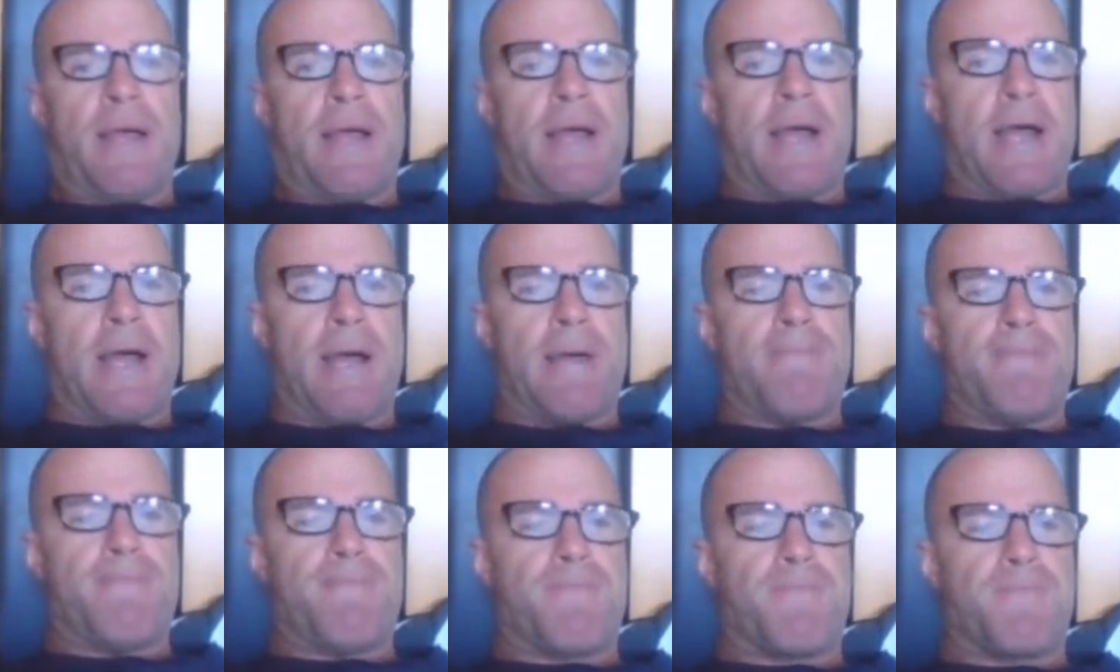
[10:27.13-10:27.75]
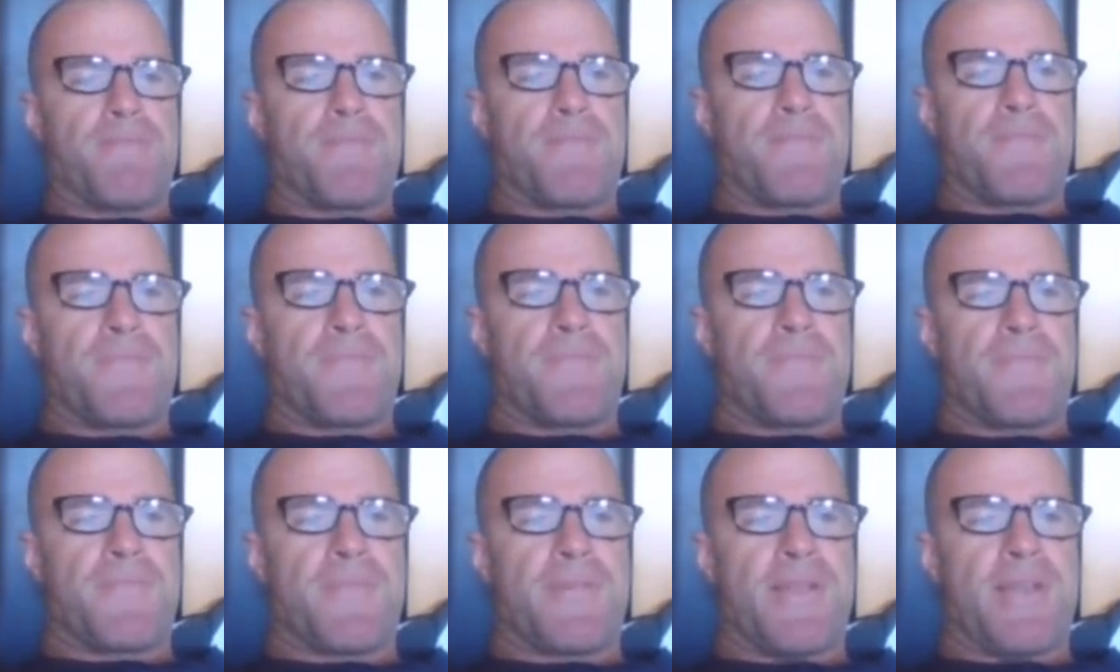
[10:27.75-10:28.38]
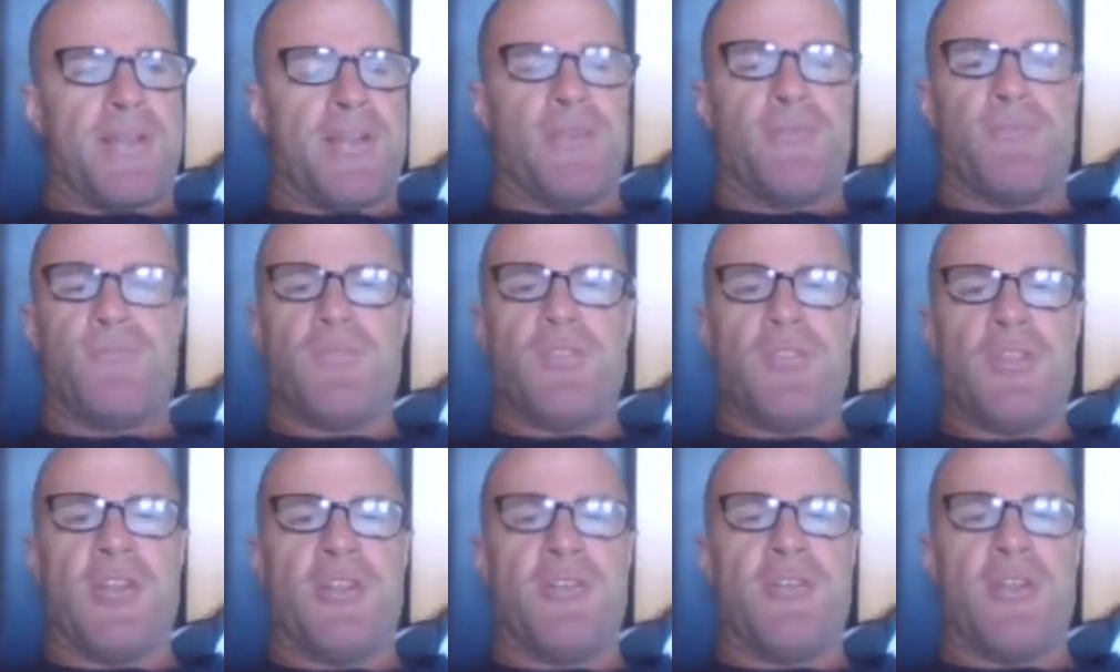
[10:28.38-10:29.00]
Um, and
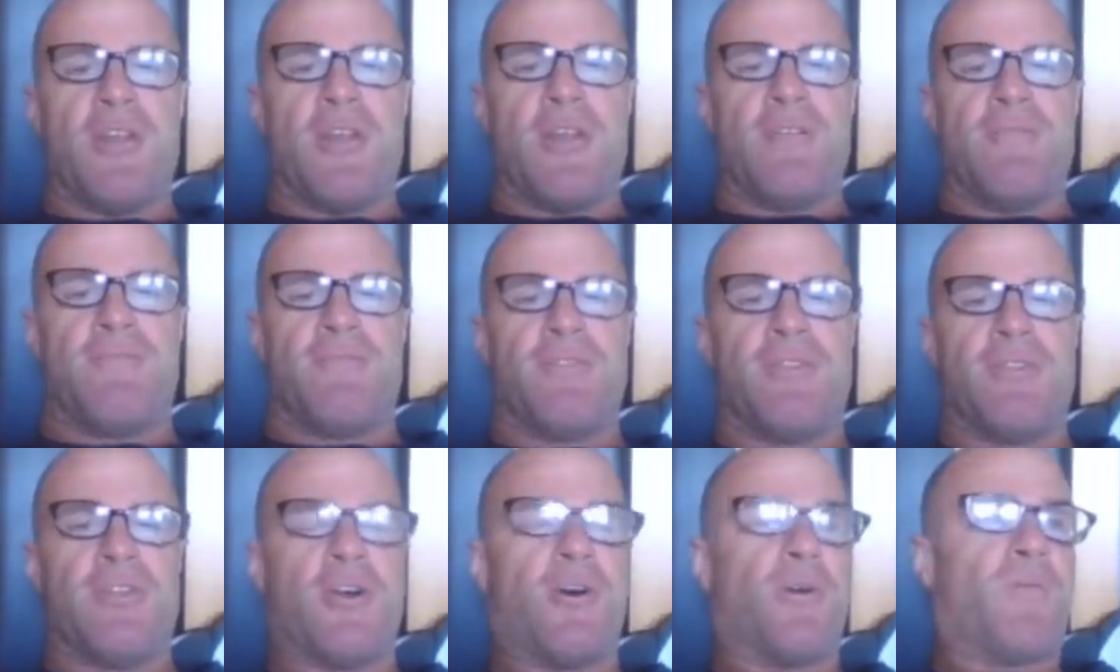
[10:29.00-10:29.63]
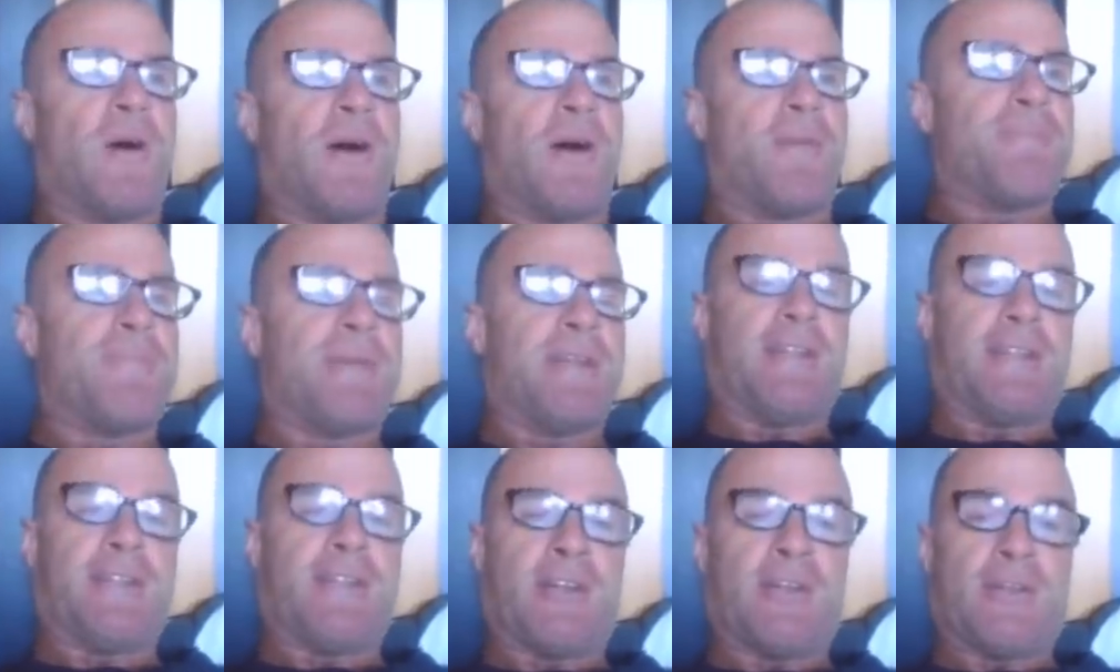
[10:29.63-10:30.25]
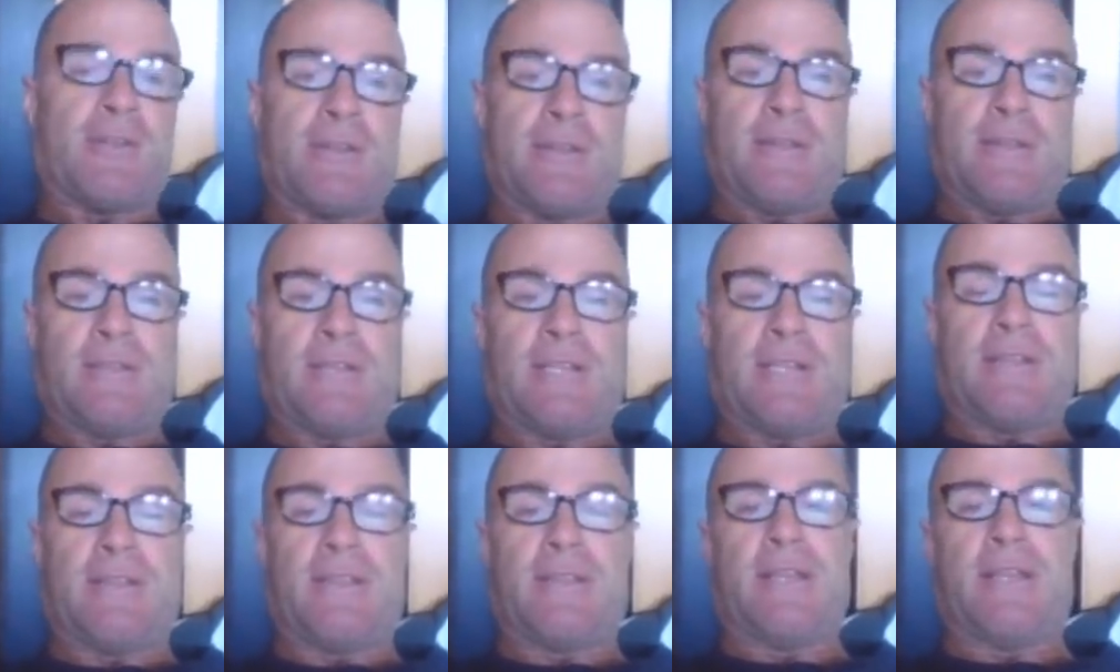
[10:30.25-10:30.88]
for not 1 minute, I
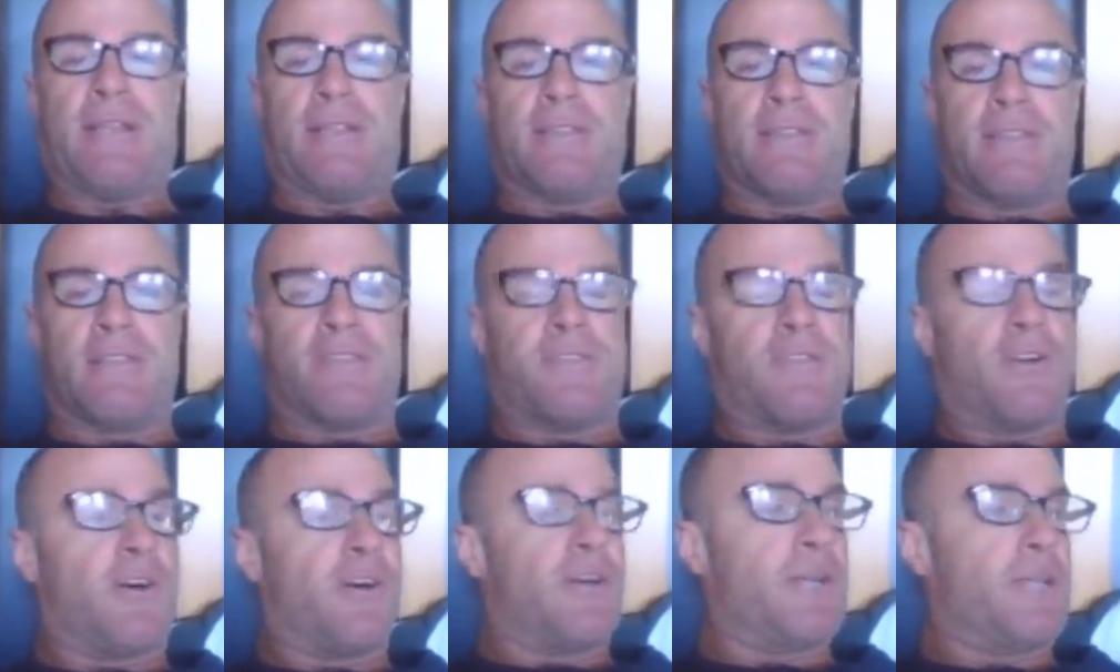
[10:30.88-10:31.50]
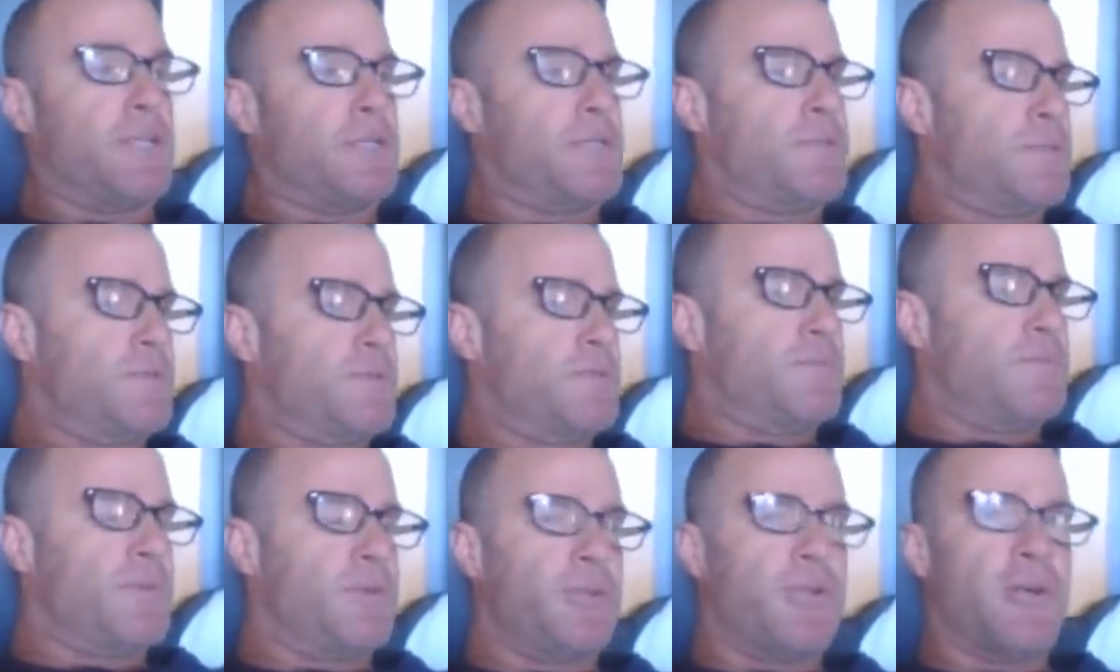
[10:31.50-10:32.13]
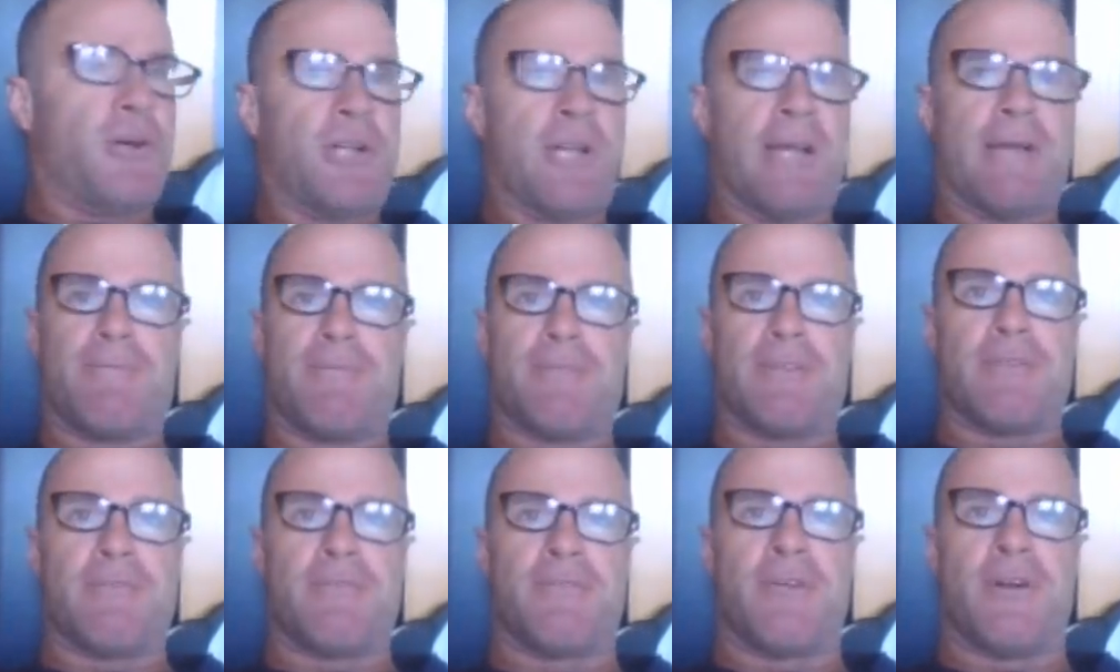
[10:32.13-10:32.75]
didn't think the Tigers were not up
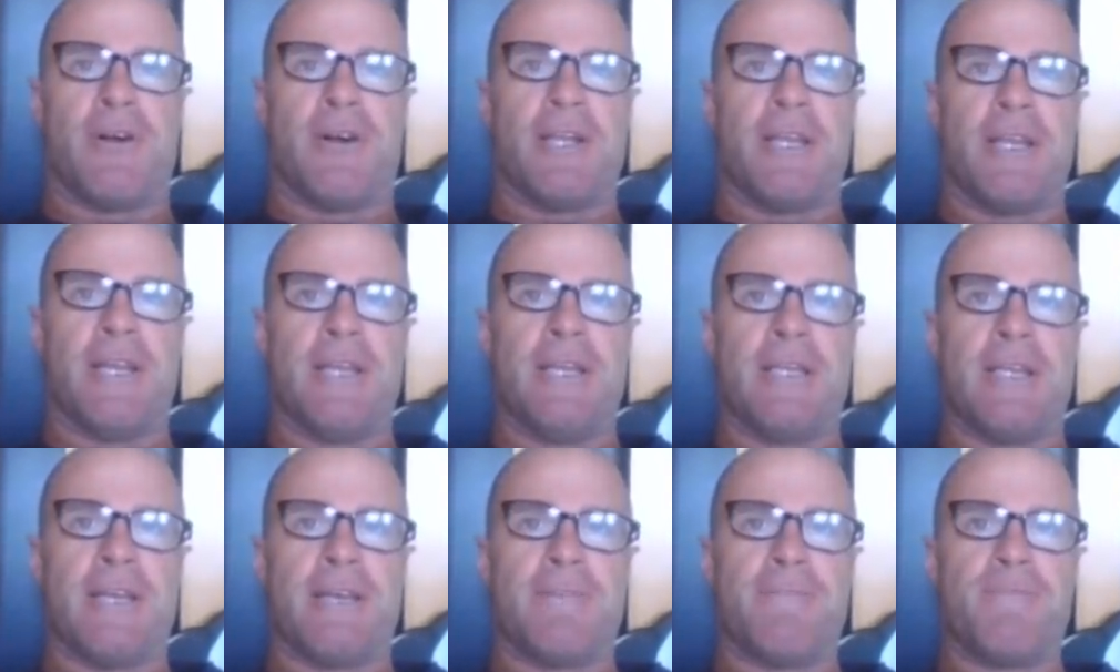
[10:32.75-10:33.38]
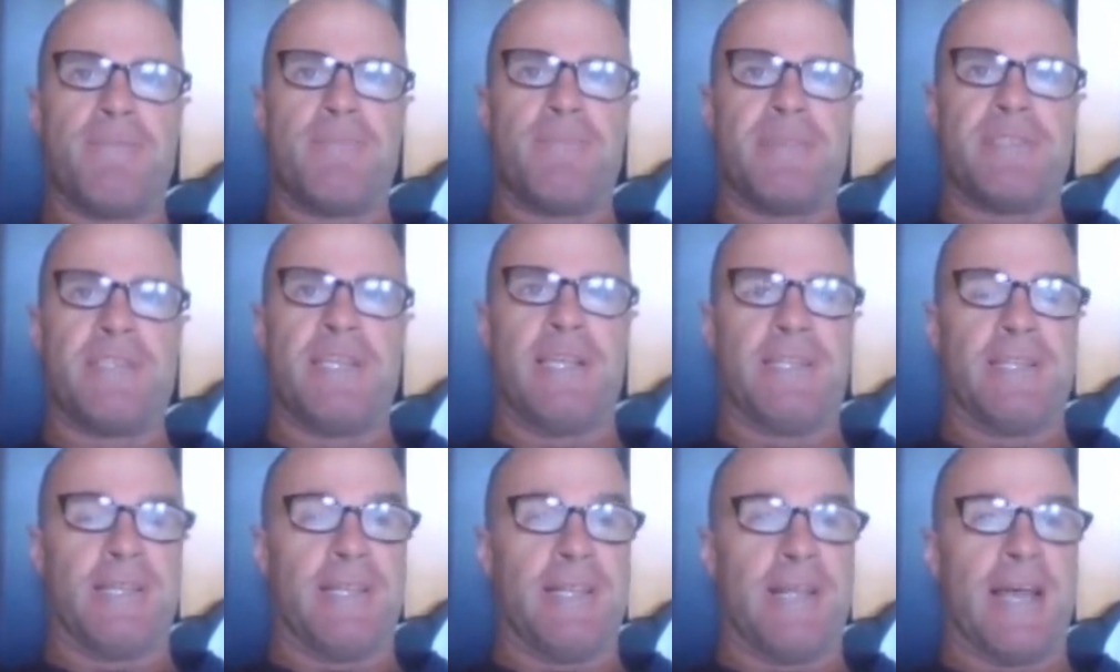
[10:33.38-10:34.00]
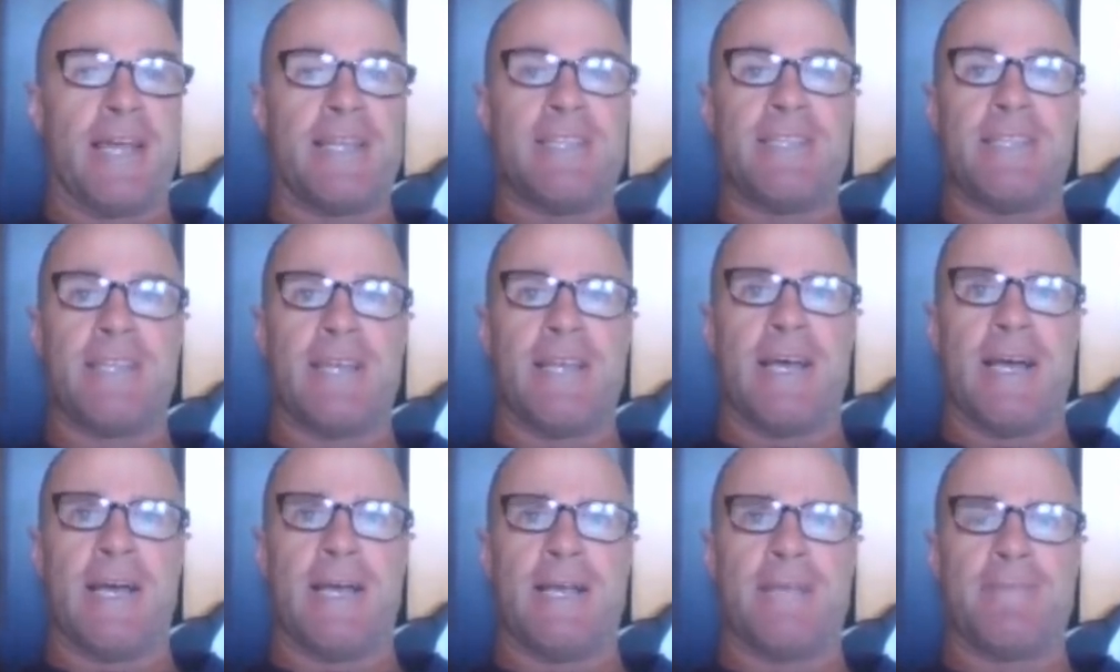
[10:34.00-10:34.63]
for the fight either, particularly late in the
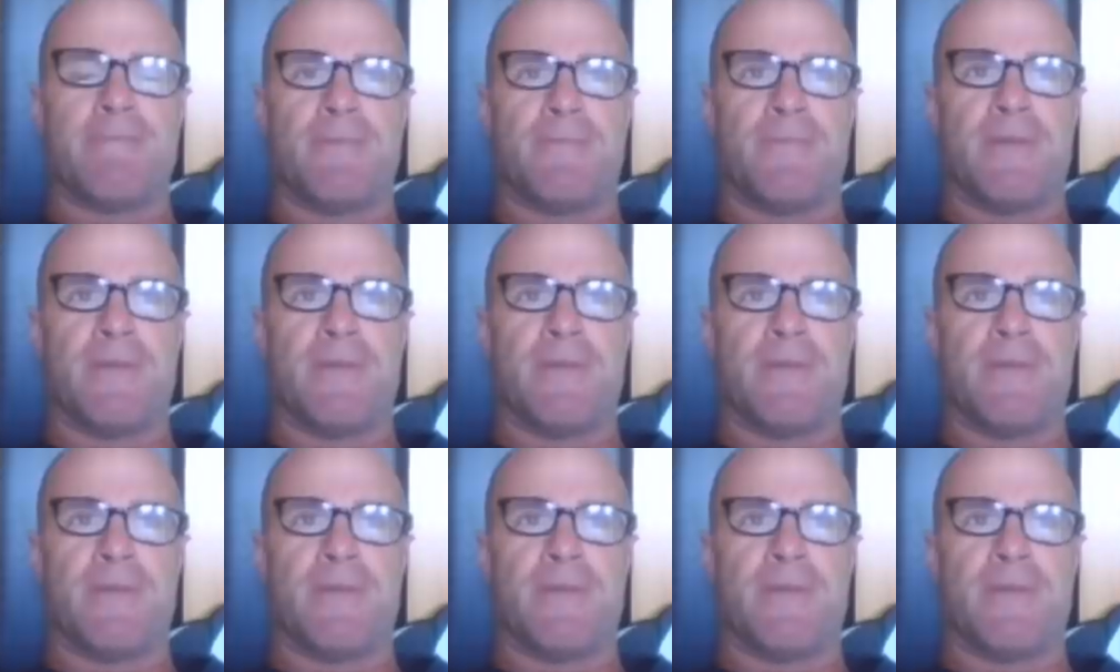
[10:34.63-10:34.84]
game.